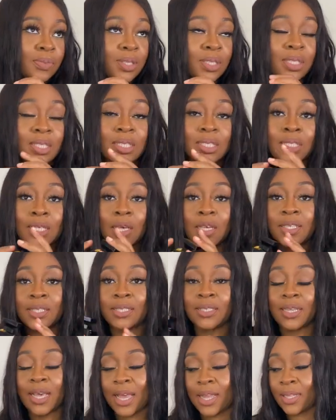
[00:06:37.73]
this
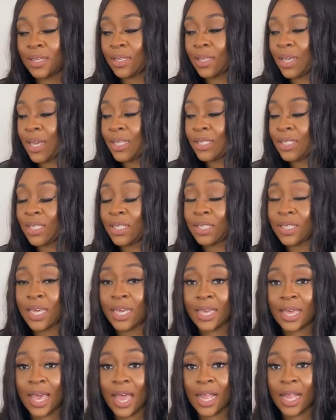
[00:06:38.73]
scent, it is
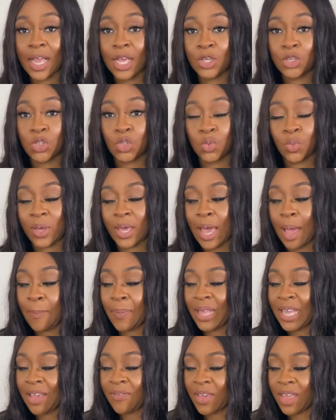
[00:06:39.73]
again sweet. I
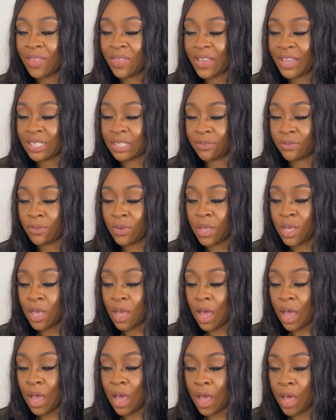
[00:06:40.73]
believe in this
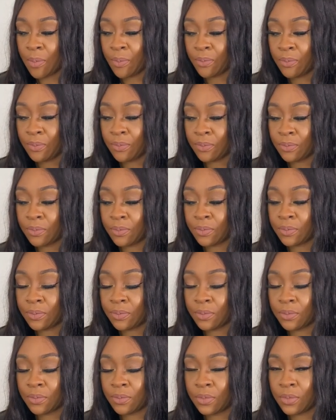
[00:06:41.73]
um
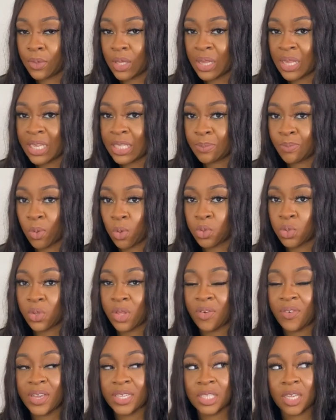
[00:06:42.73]
in this bottle
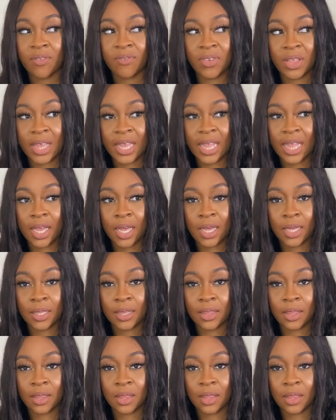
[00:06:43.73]
there is vanilla,
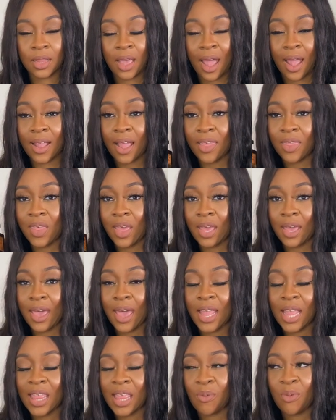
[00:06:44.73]
and I think
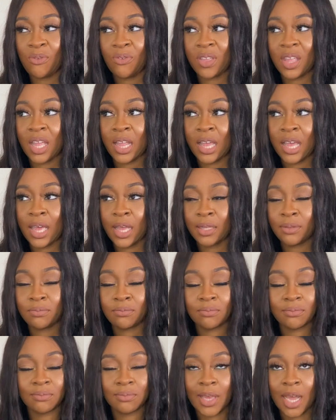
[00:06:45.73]
anything with vanilla in,
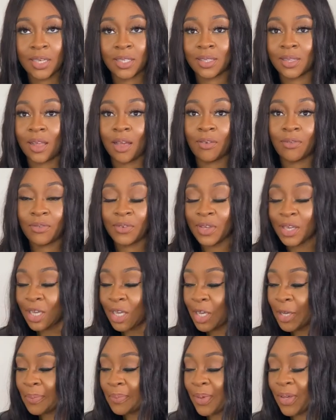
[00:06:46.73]
I just love.
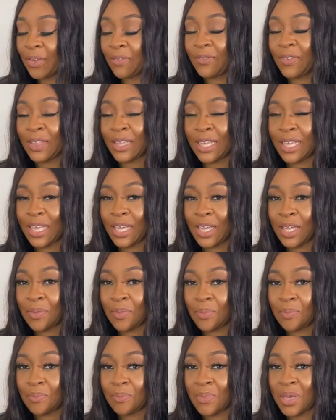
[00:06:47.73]
But vanilla
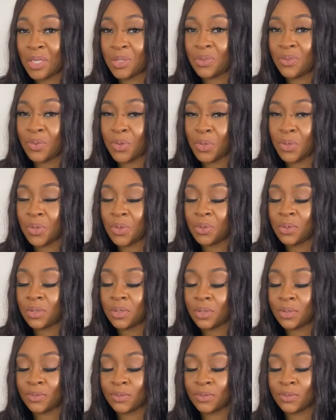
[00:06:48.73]
mixed with oud,